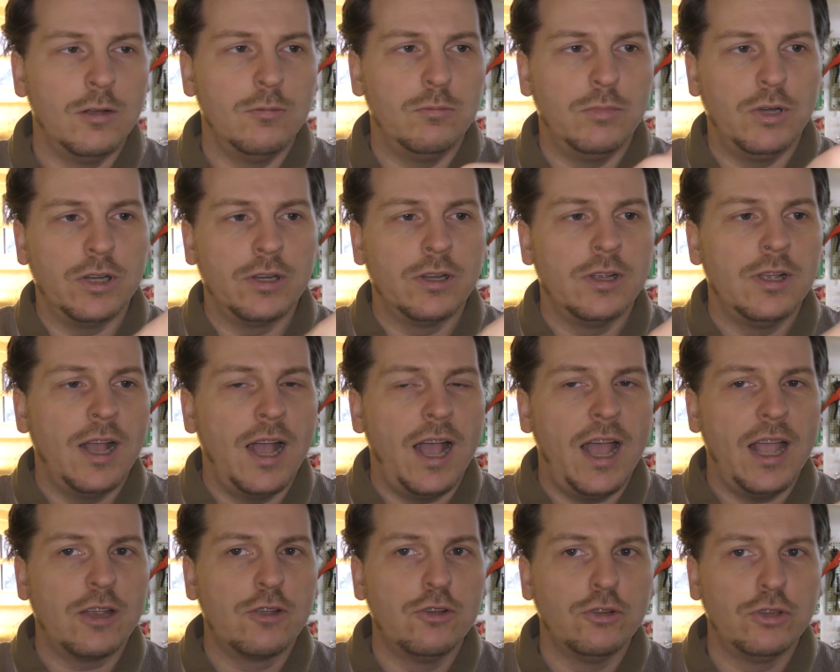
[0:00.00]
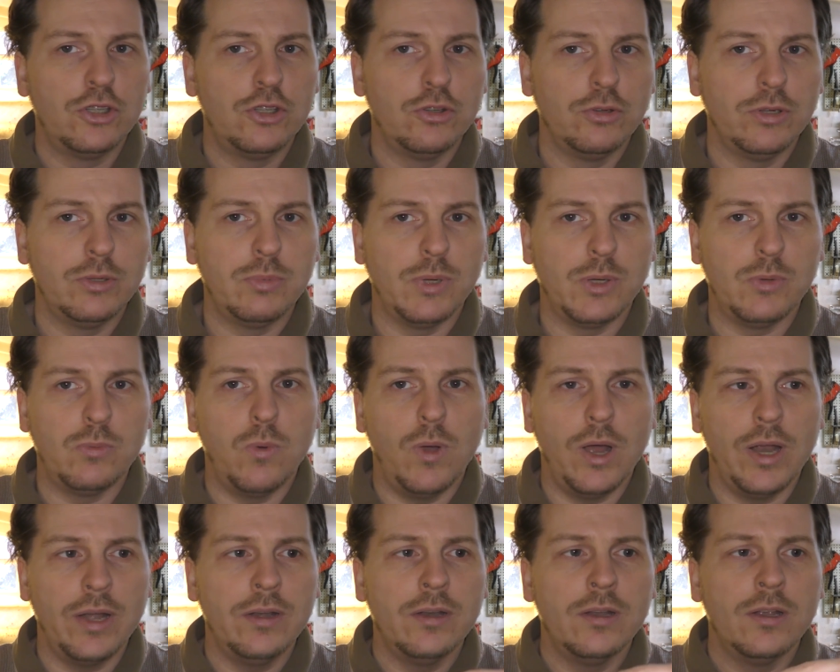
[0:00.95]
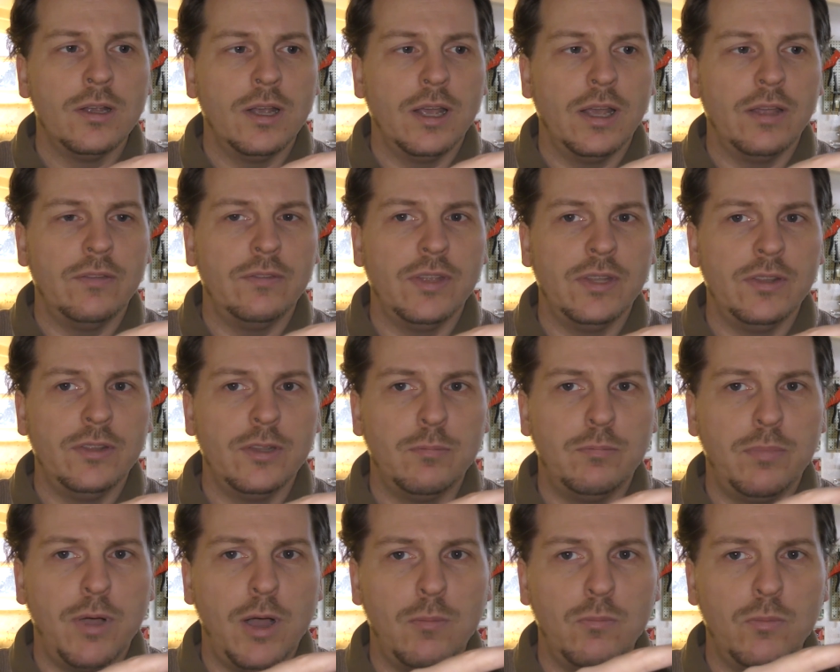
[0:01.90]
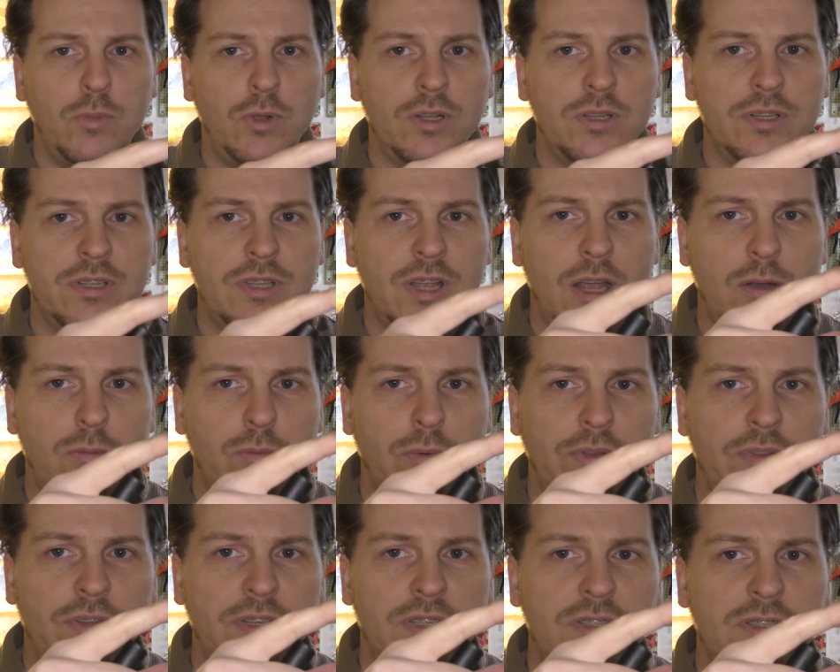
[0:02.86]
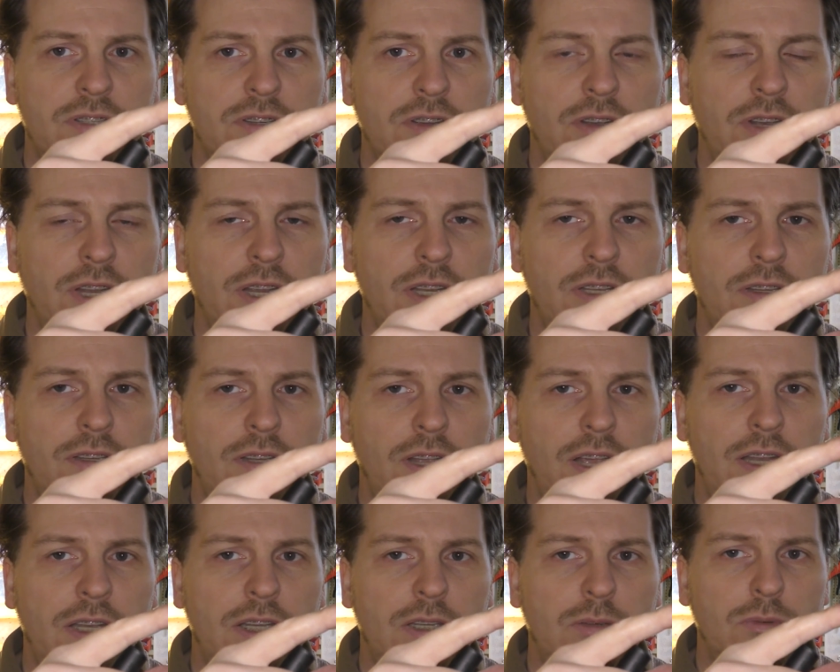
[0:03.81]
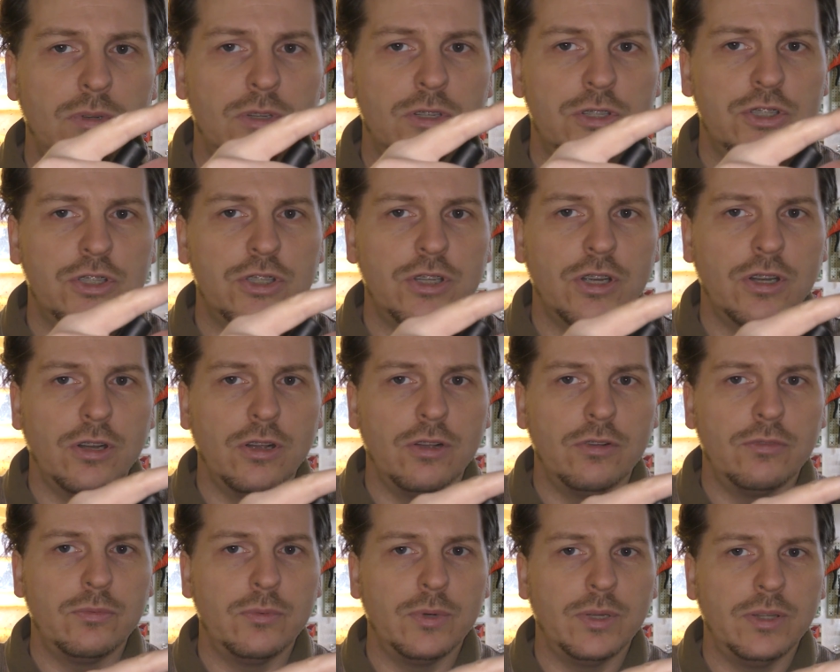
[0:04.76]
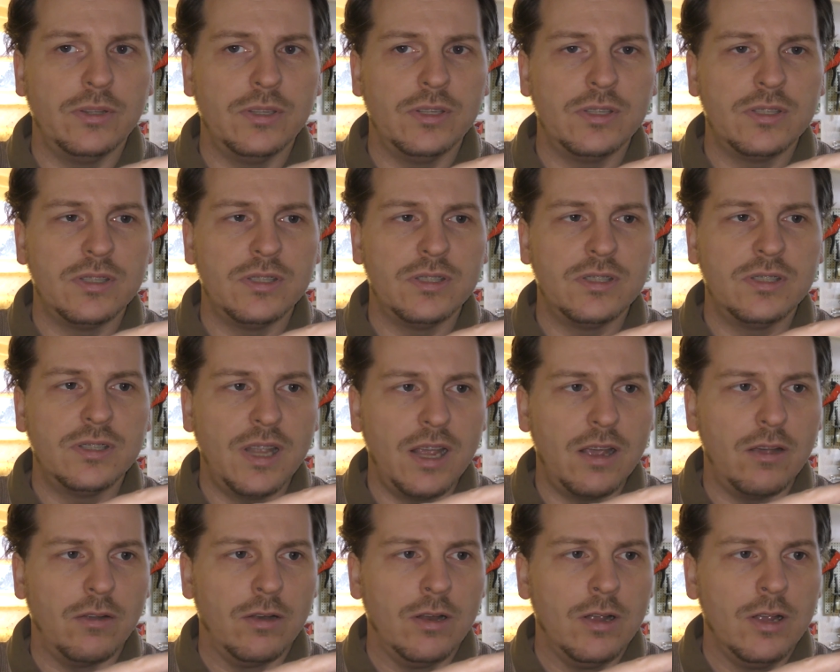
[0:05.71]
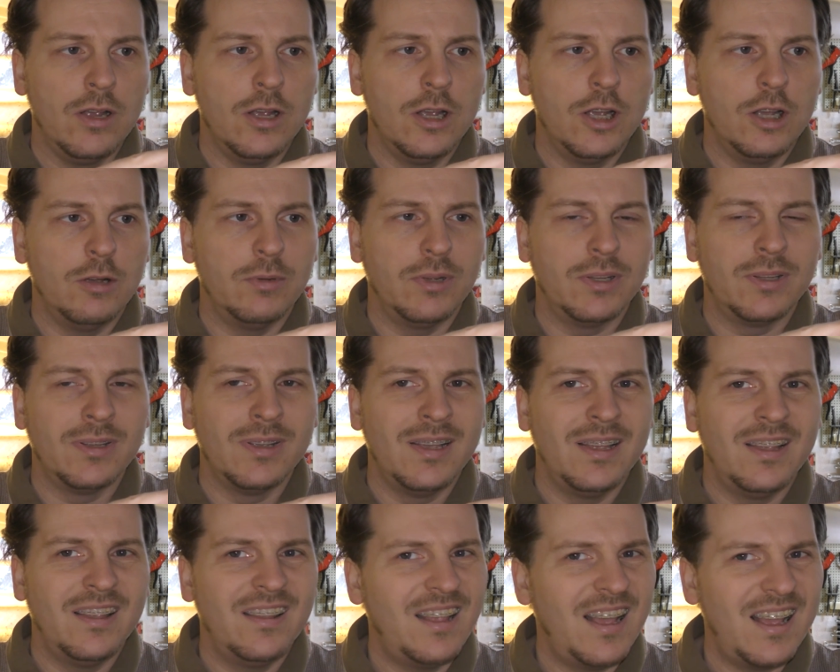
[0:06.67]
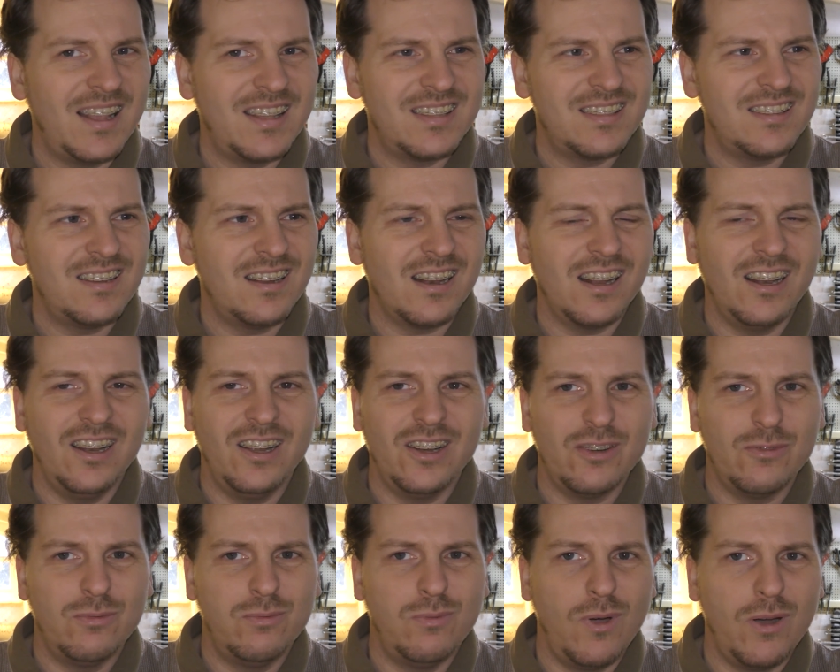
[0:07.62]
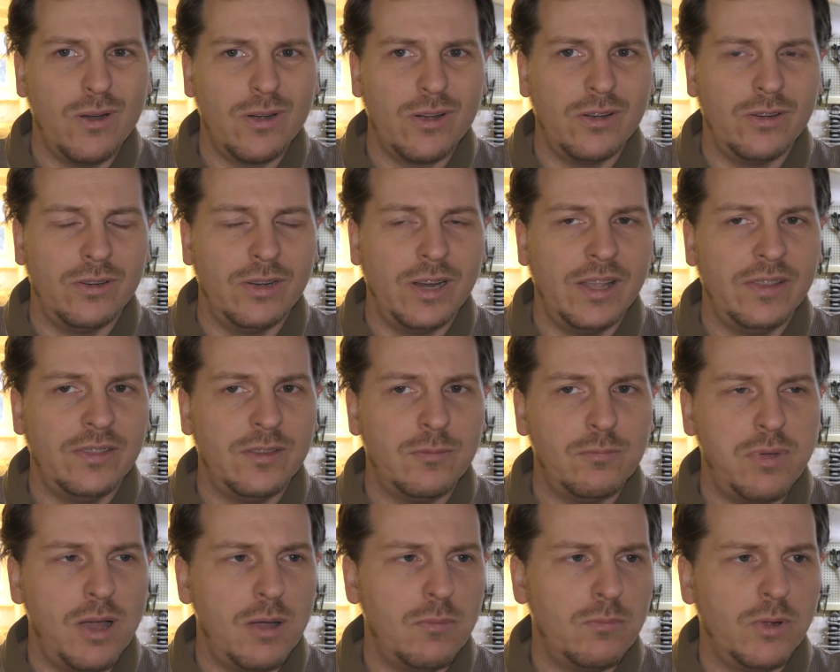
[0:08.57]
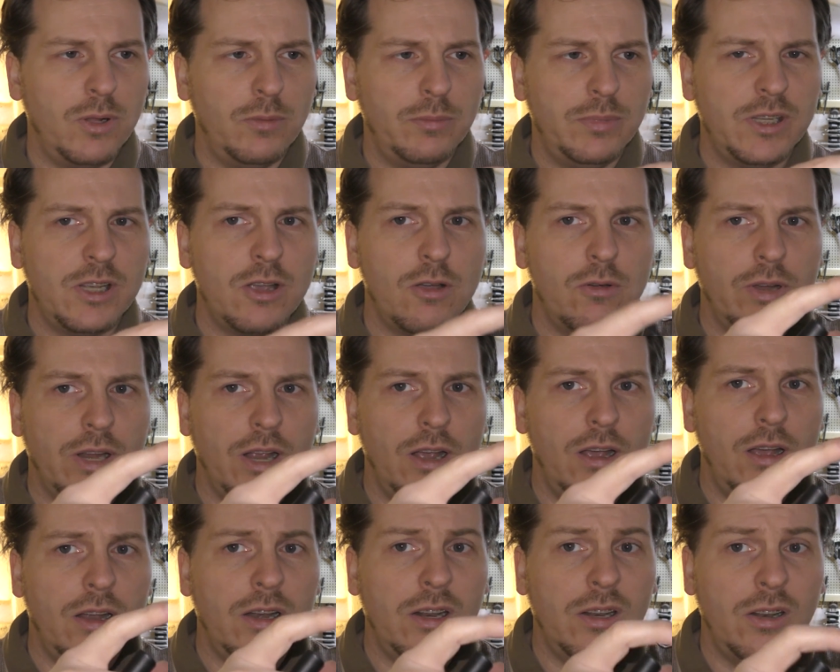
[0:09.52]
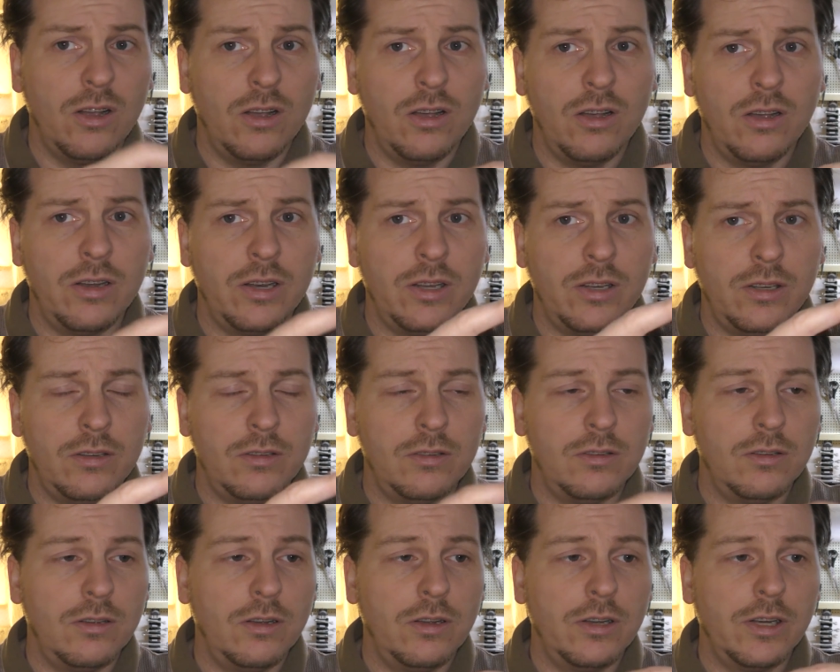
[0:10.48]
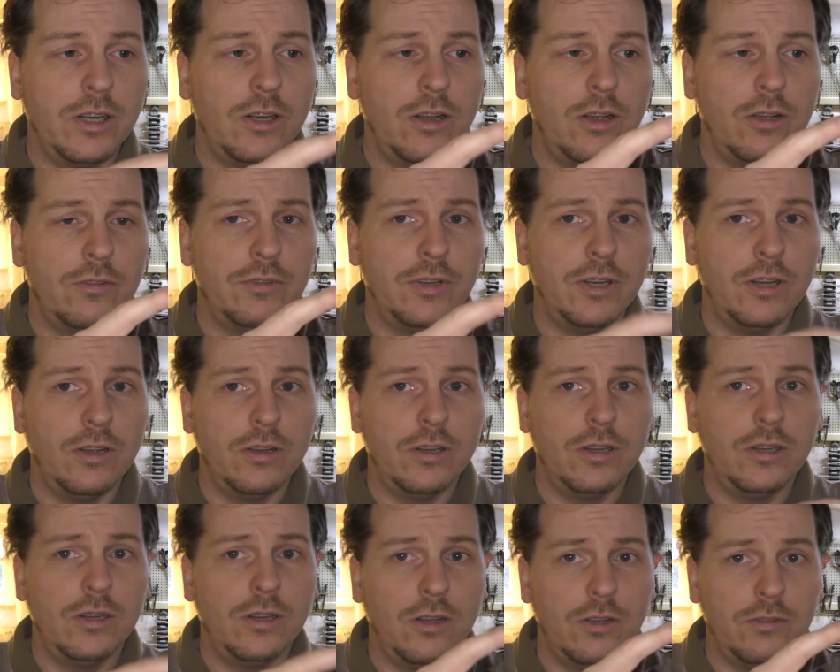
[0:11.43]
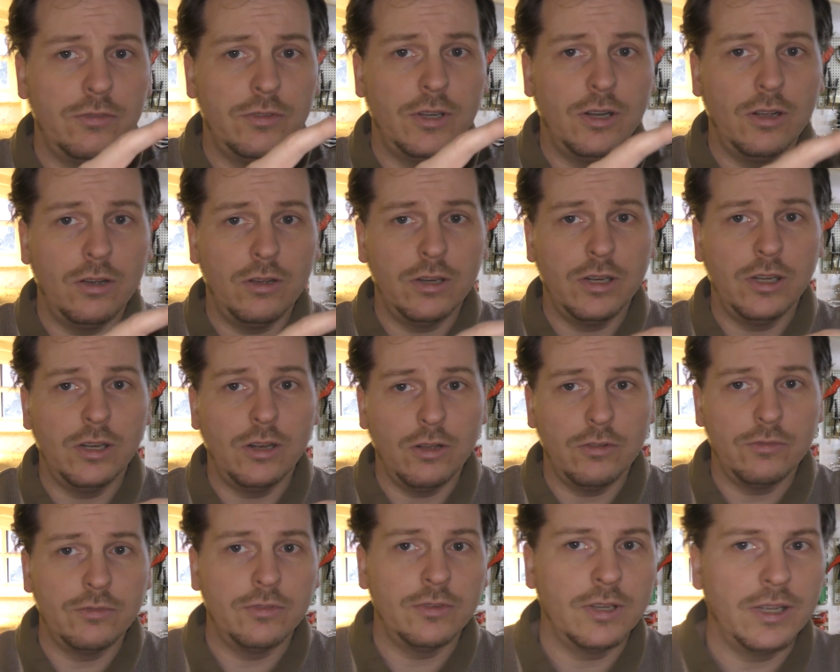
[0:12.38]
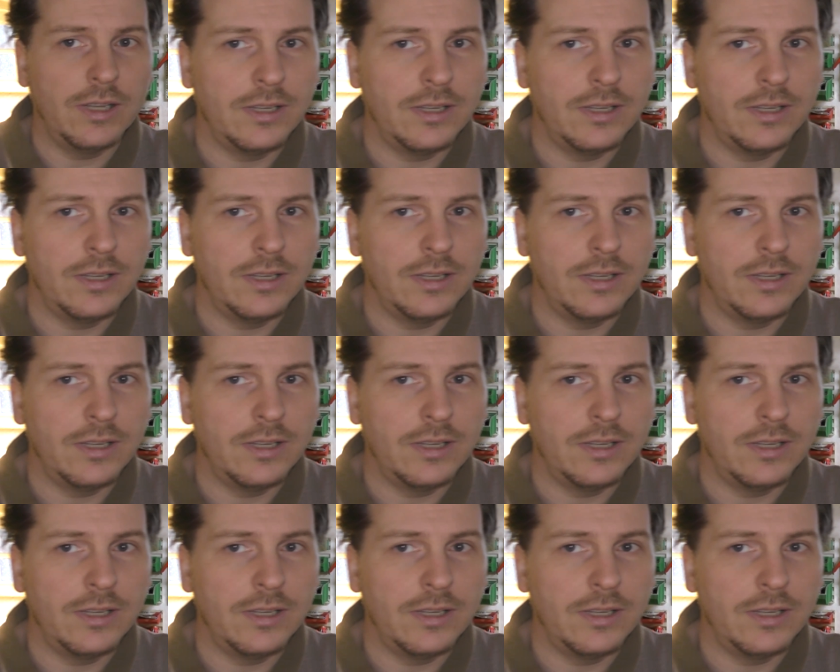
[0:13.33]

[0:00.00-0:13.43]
But I could do it with one, and then the pump will start when this is connected and it will shut off when this is down. But that's not a lot of water, and the pump will be going on and on and on and off and on and off and on and off.